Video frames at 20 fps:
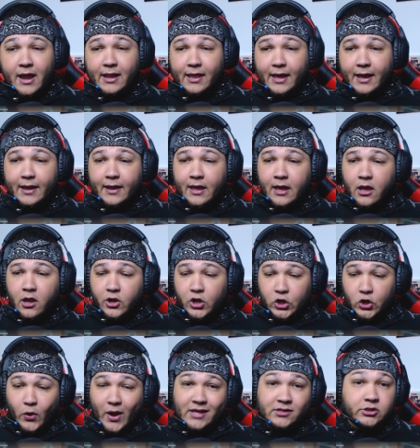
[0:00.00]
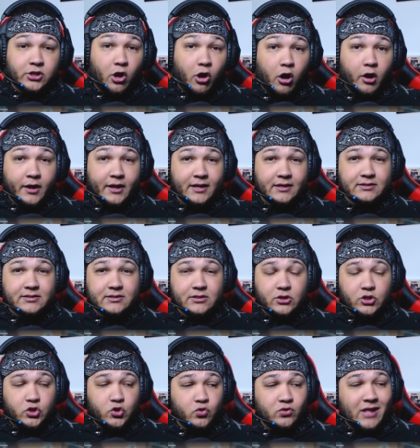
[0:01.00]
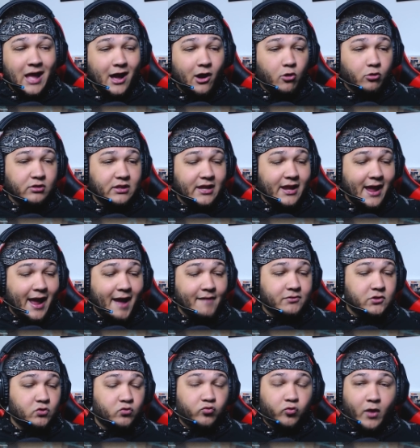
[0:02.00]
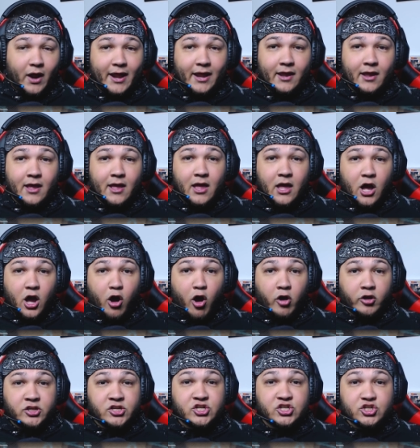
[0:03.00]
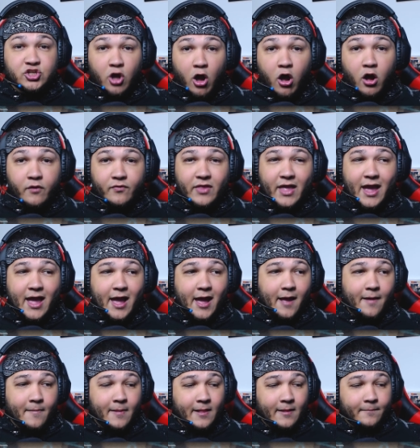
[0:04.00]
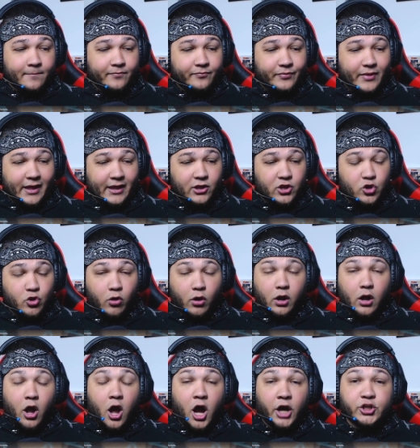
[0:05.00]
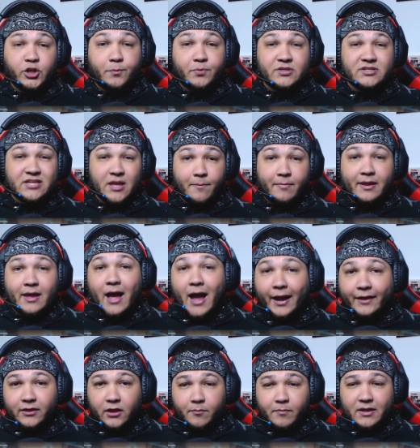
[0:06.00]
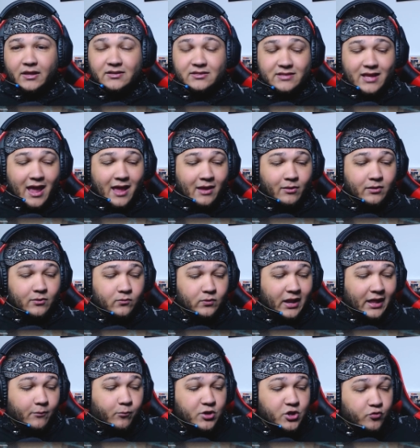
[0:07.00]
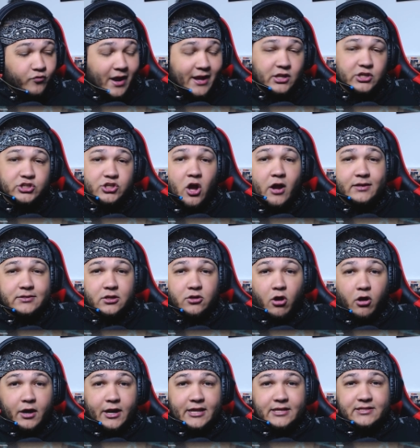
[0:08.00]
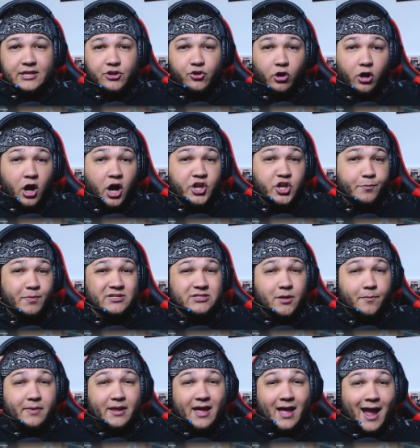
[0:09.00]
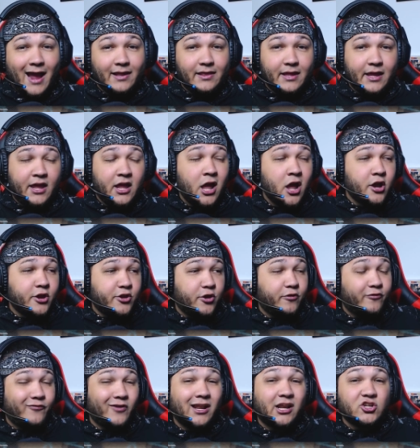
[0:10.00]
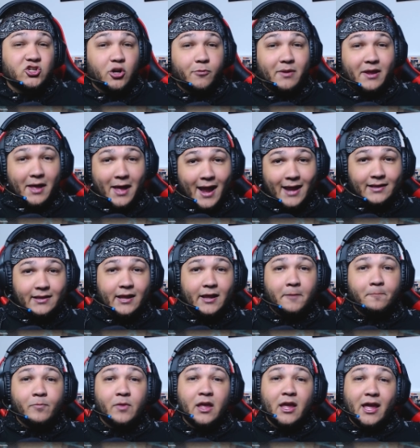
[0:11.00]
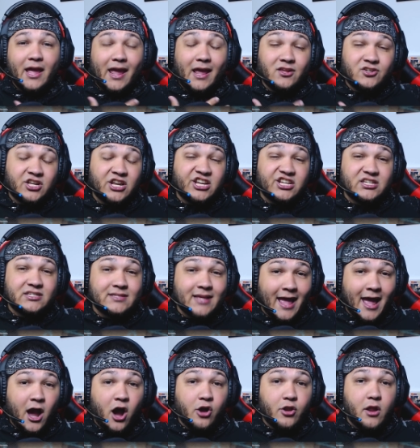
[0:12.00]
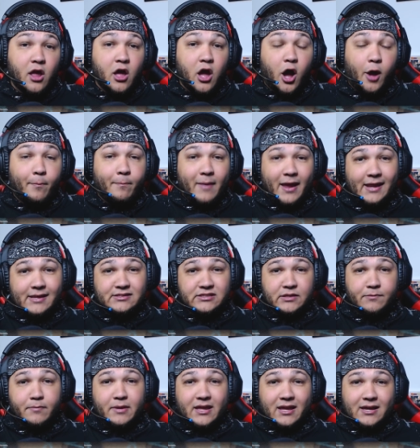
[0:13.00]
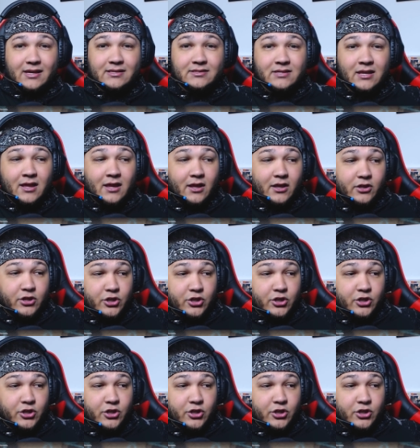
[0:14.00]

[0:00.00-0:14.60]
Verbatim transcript: man. Like, you know, as an artist, you not only have to write a song that like you're 100% behind it because it, eh, like when you write a song as an artist and you're 100% behind it your feelings are behind it it's going to sound amazing because